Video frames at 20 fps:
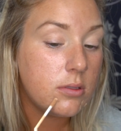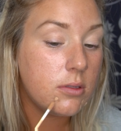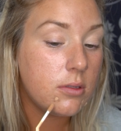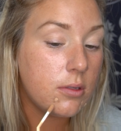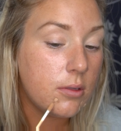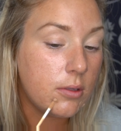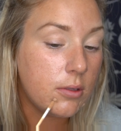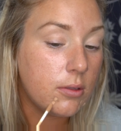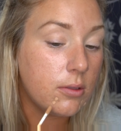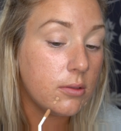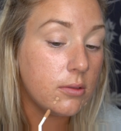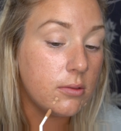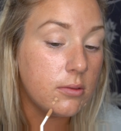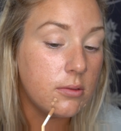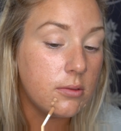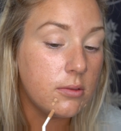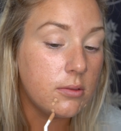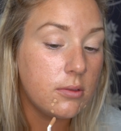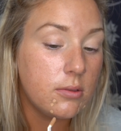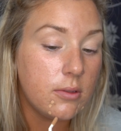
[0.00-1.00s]
Oh,
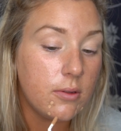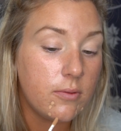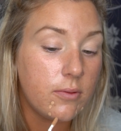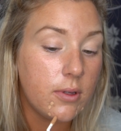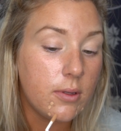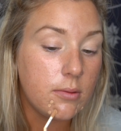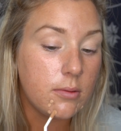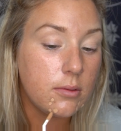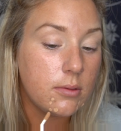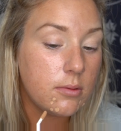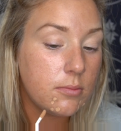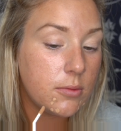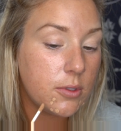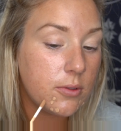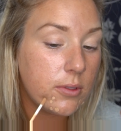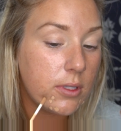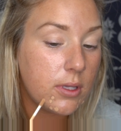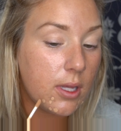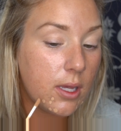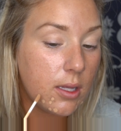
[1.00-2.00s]
if I'm
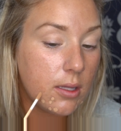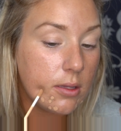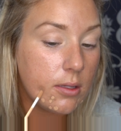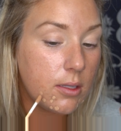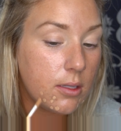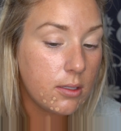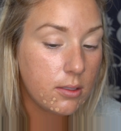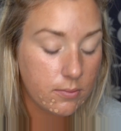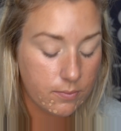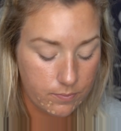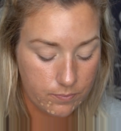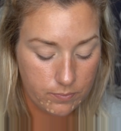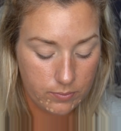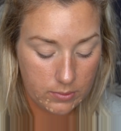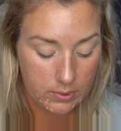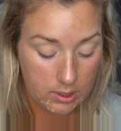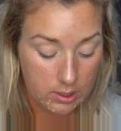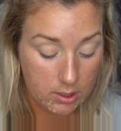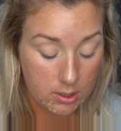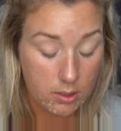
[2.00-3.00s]
doing that, then
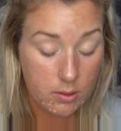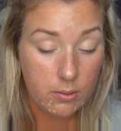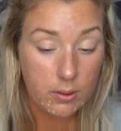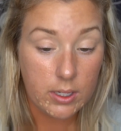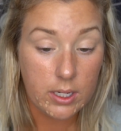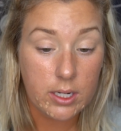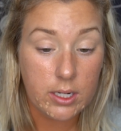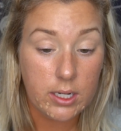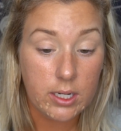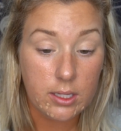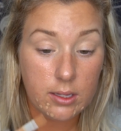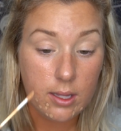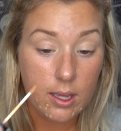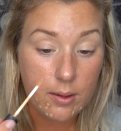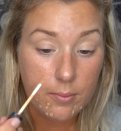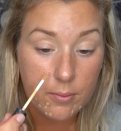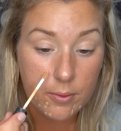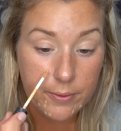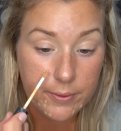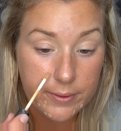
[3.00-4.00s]
we're going to do a
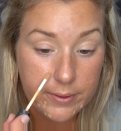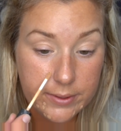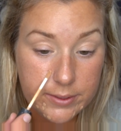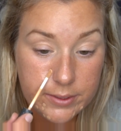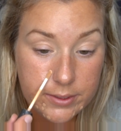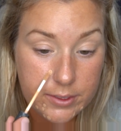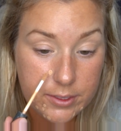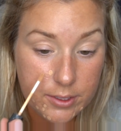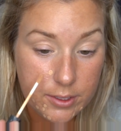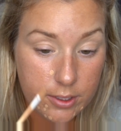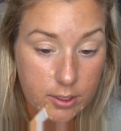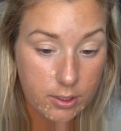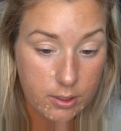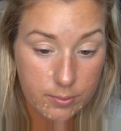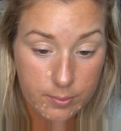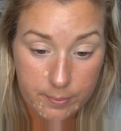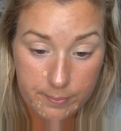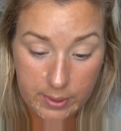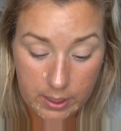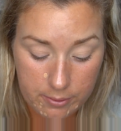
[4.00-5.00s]
lot more than this
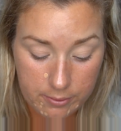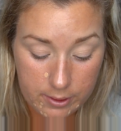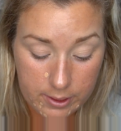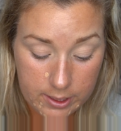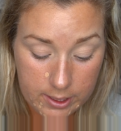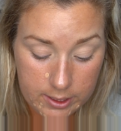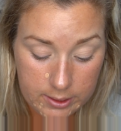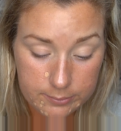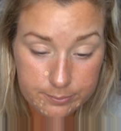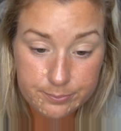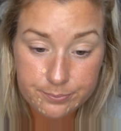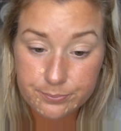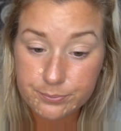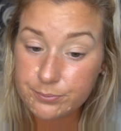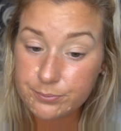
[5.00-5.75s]
tube, am I right?